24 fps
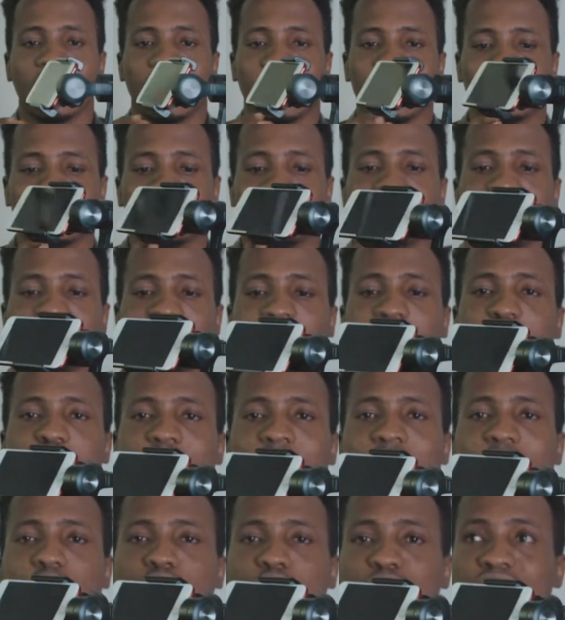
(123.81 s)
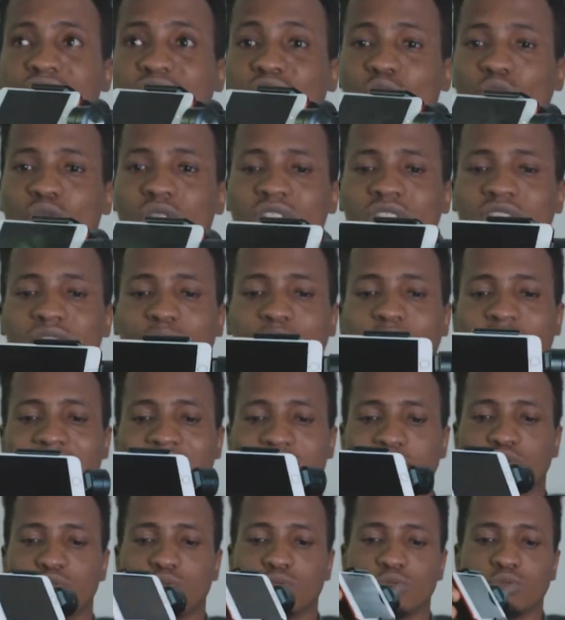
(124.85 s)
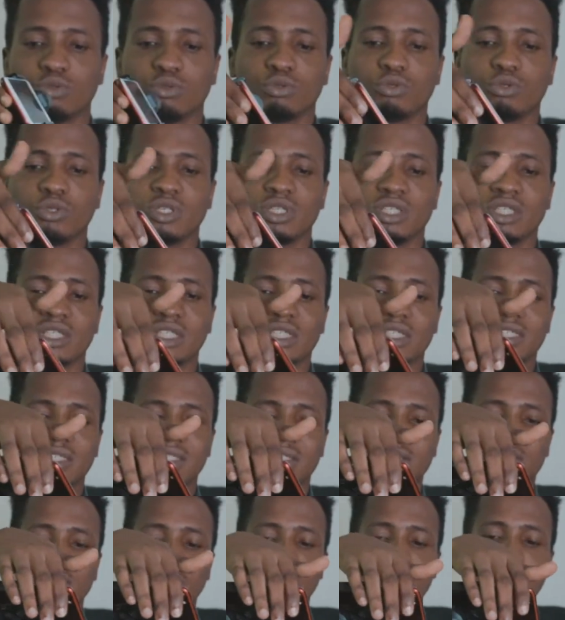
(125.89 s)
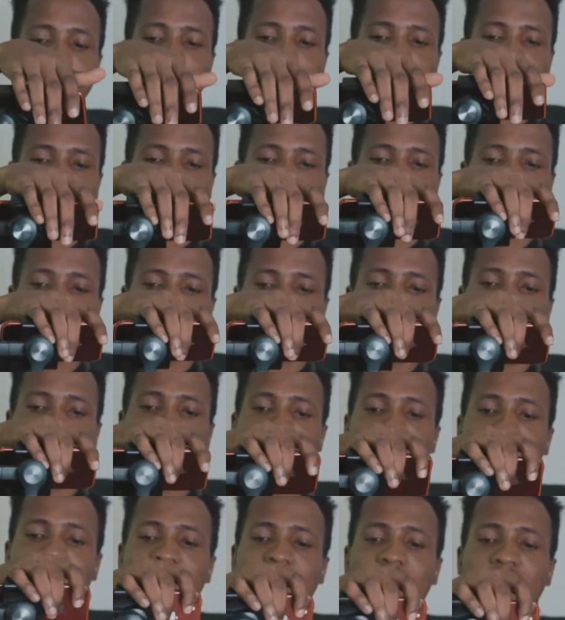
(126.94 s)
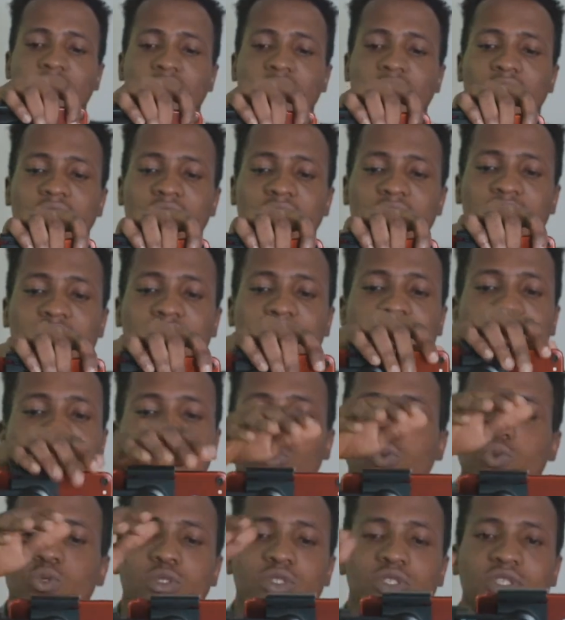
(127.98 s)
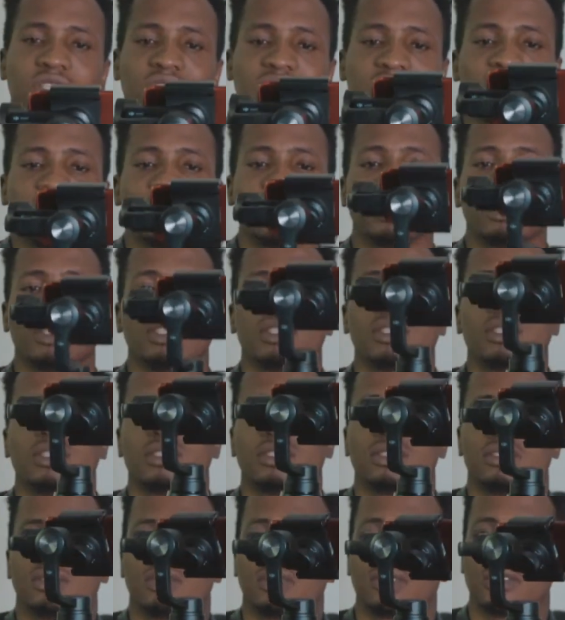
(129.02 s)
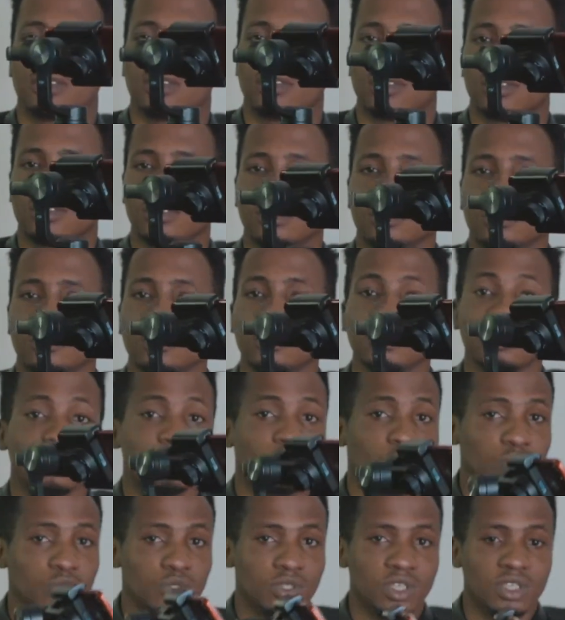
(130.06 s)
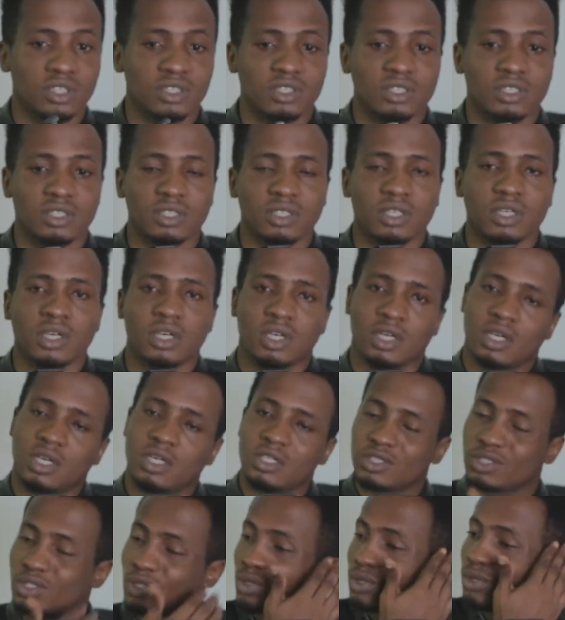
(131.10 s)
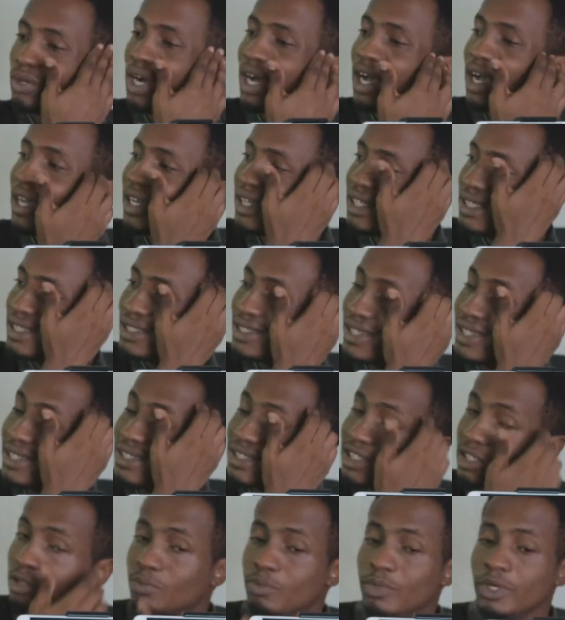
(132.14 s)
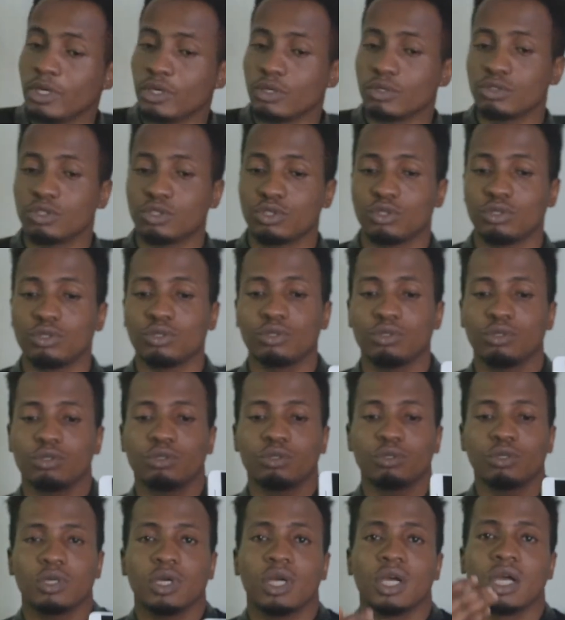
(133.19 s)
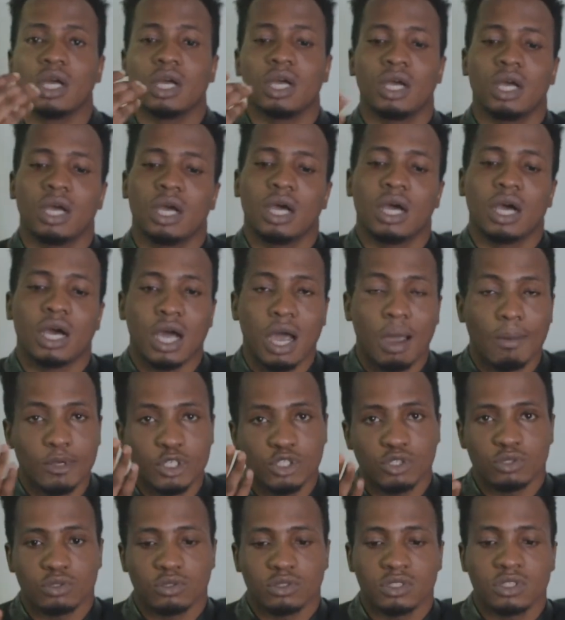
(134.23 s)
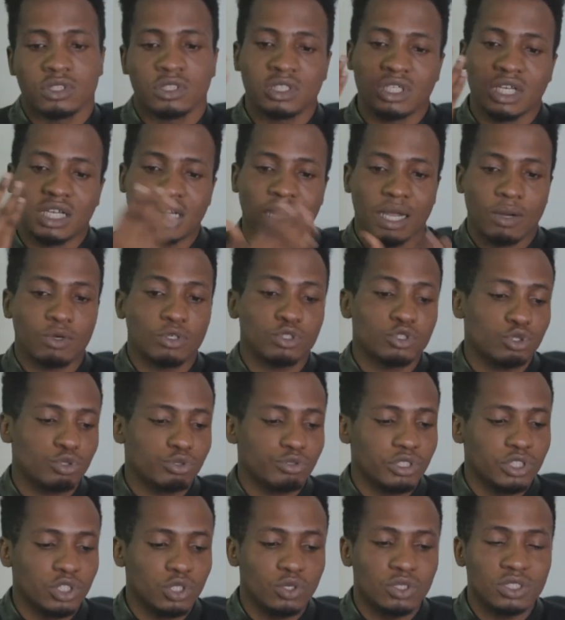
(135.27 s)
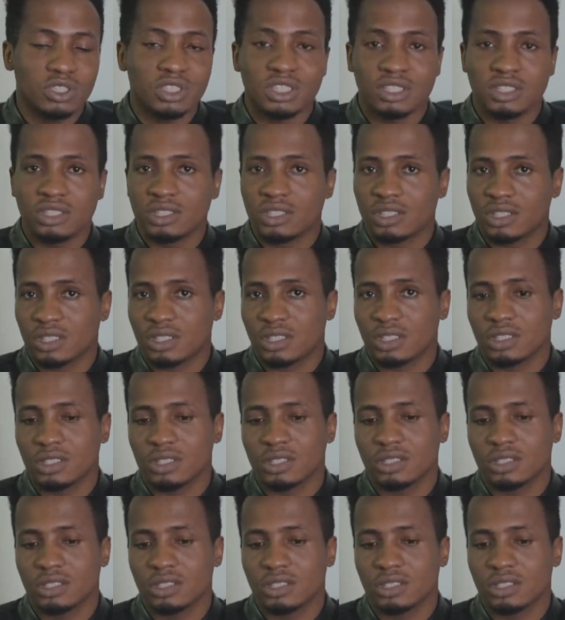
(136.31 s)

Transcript: And if I try to return it back to its normal position, it will not stay. It will not. So I sent a mail to Amazon that I want to return this.